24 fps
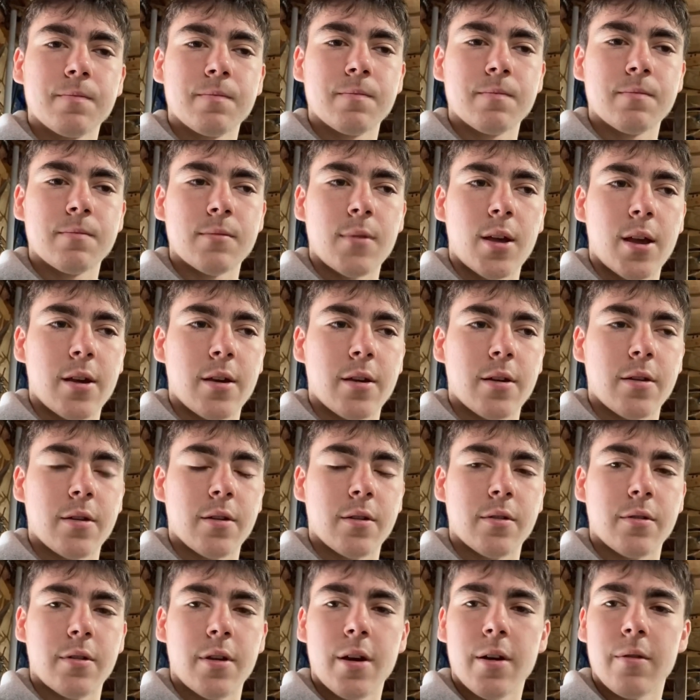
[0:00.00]

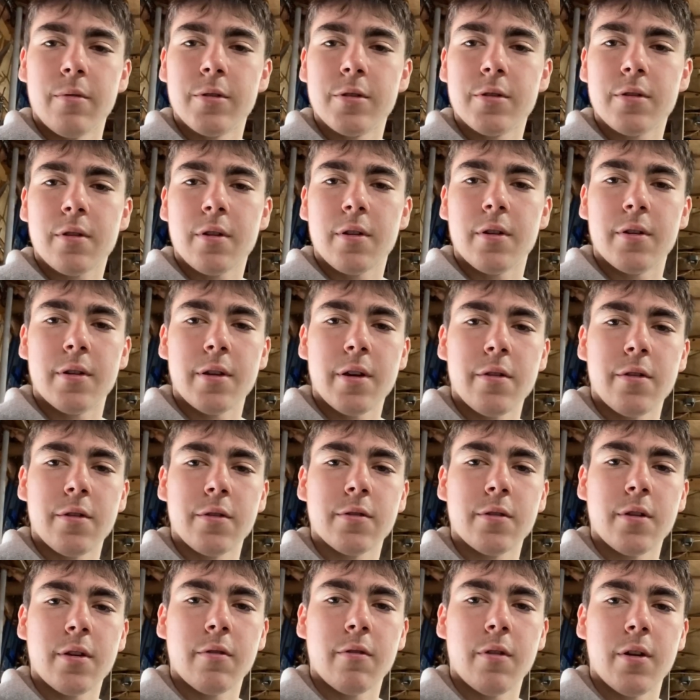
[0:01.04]
And yeah, we're just going to tear this
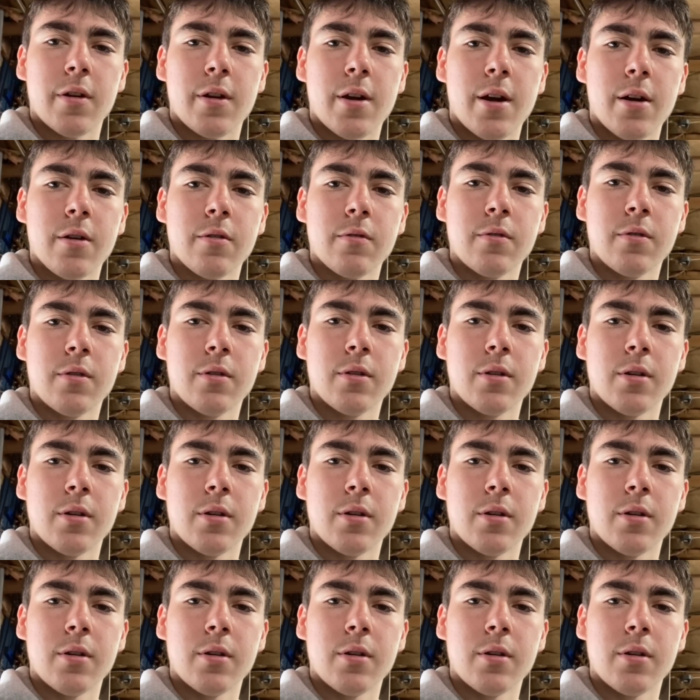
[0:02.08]
thing right down.